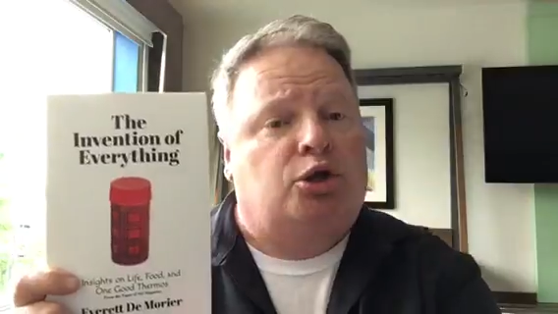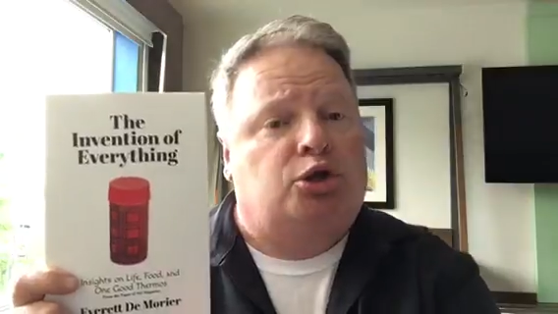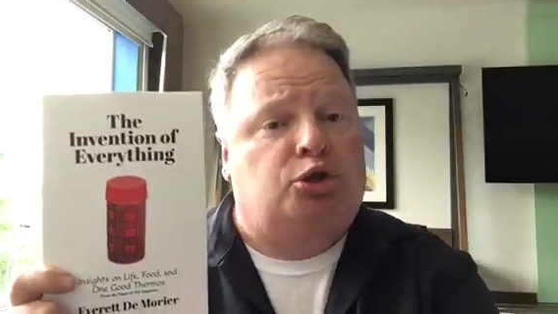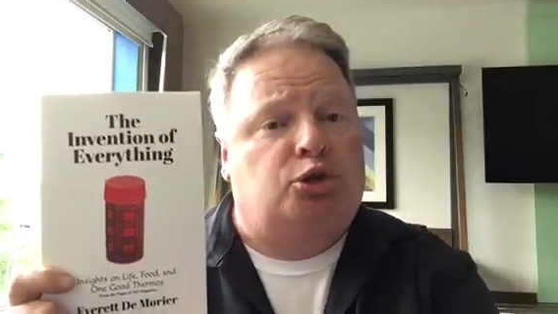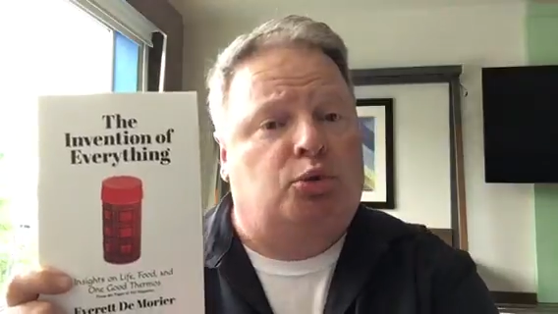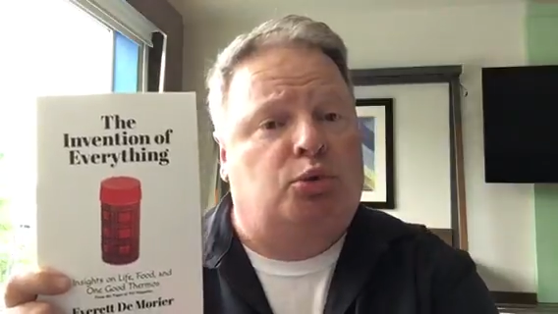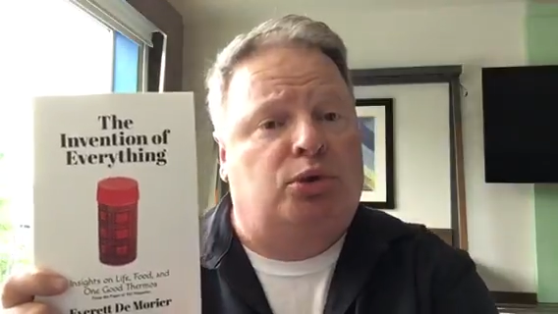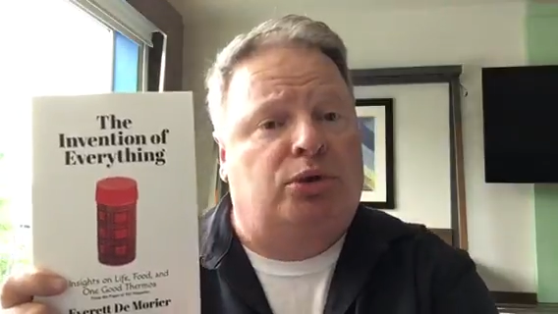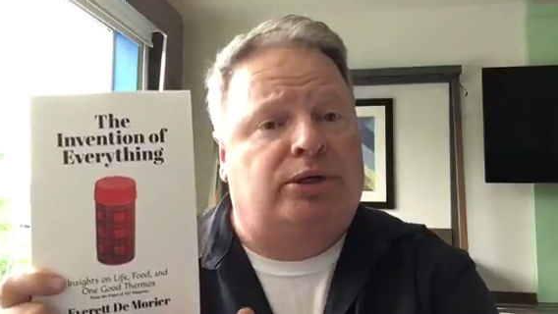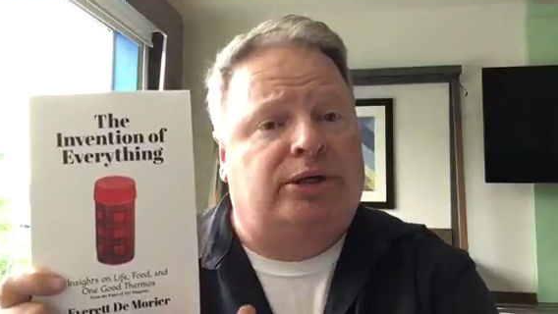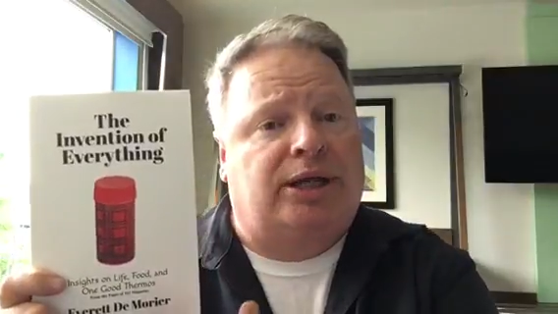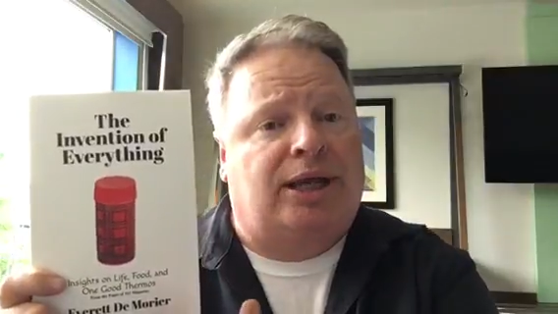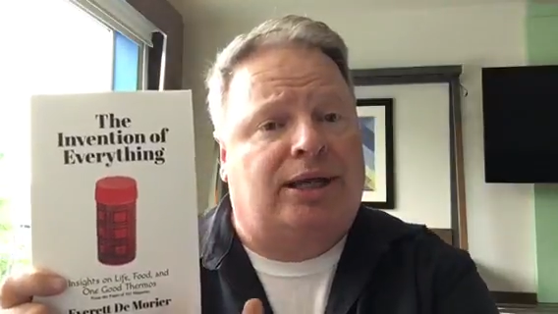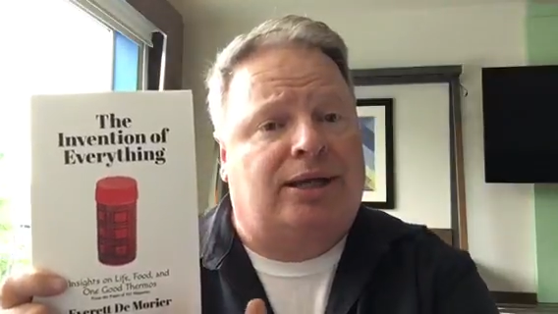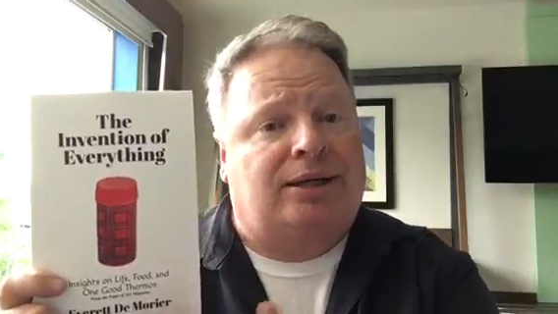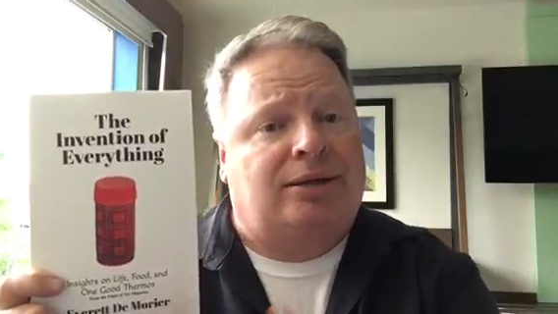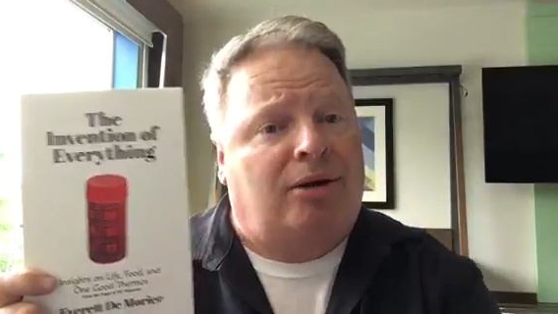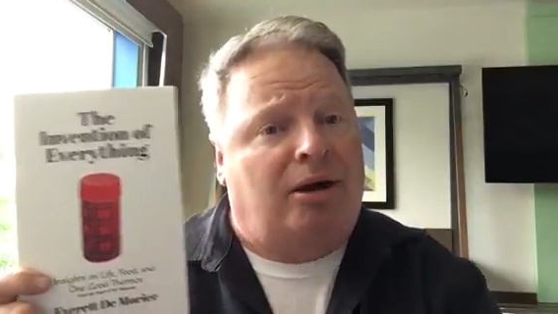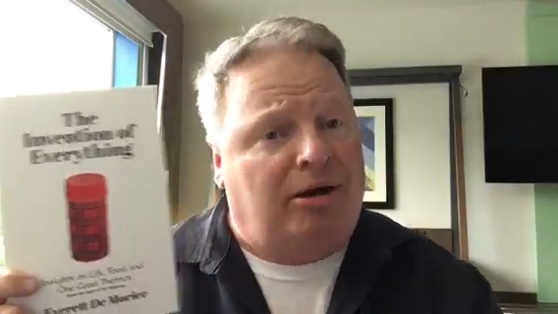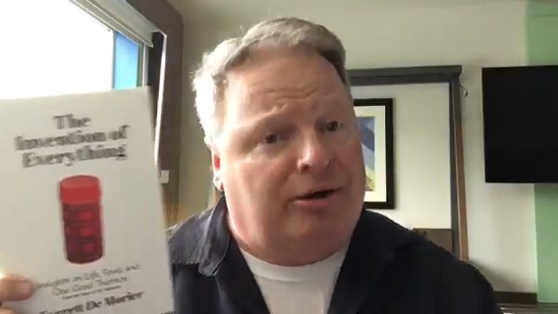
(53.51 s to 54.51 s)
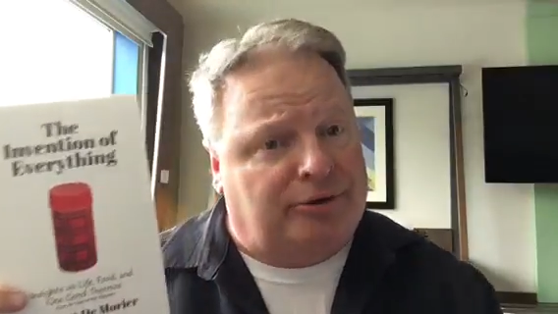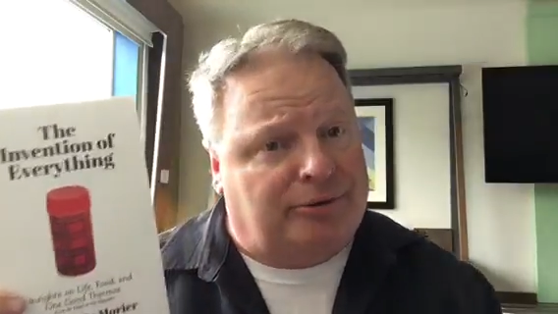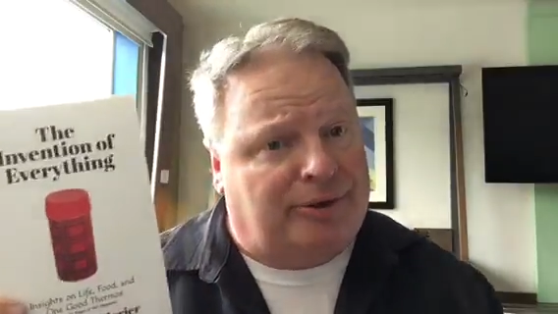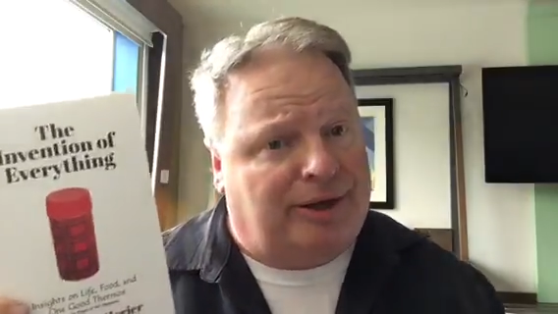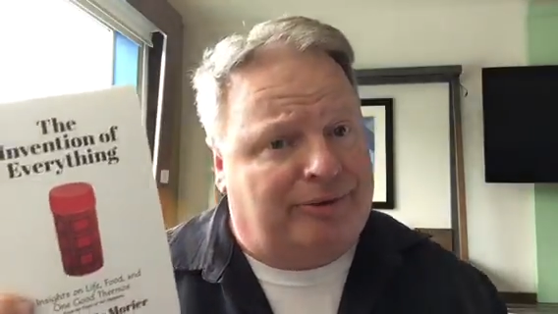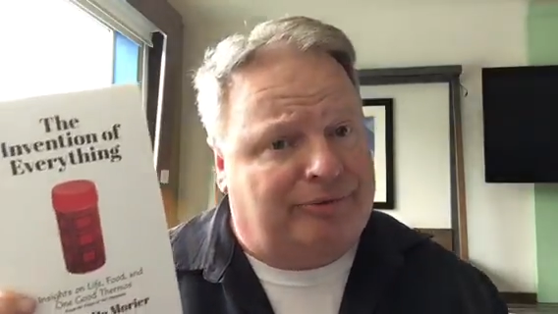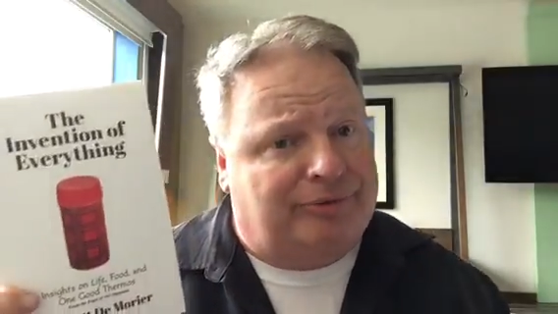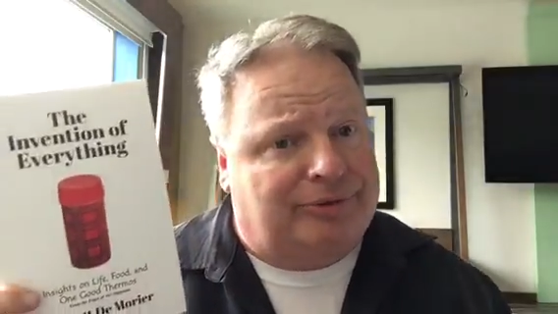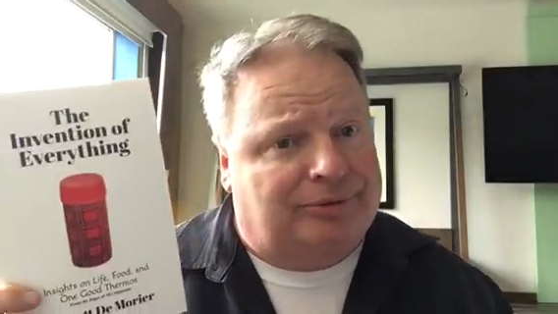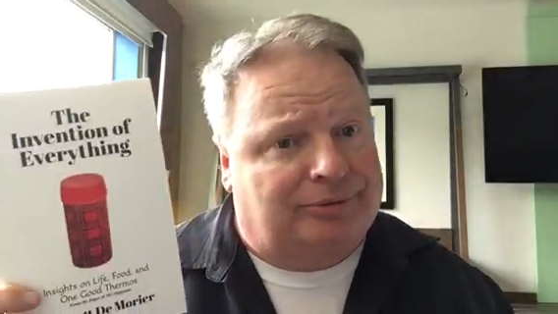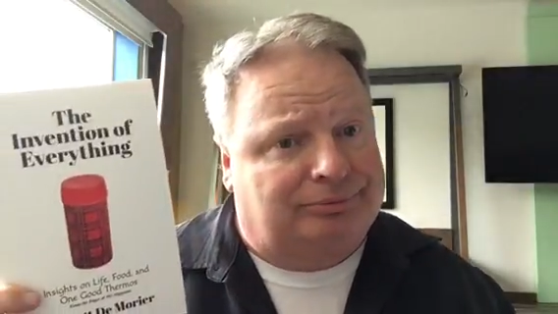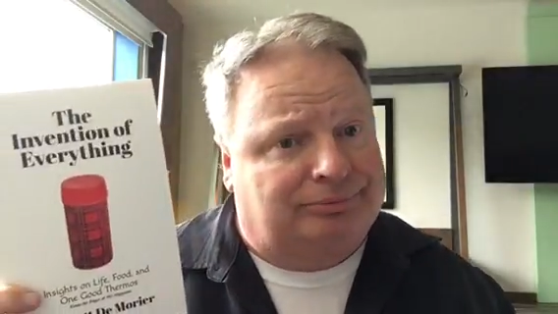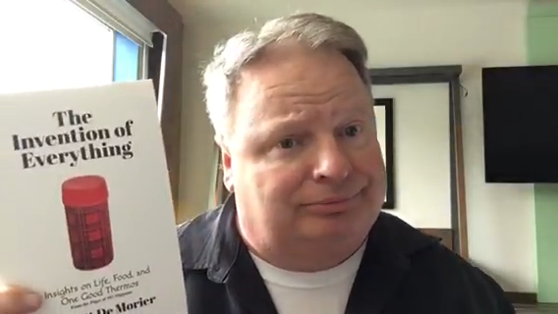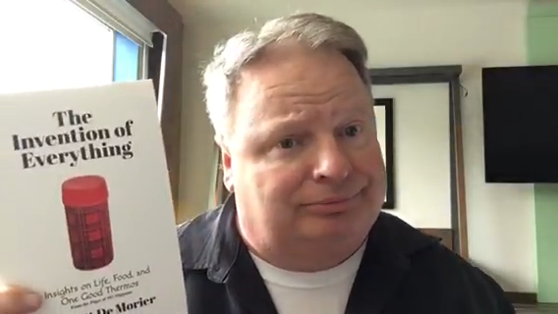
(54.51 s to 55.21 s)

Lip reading: you will get it autographed.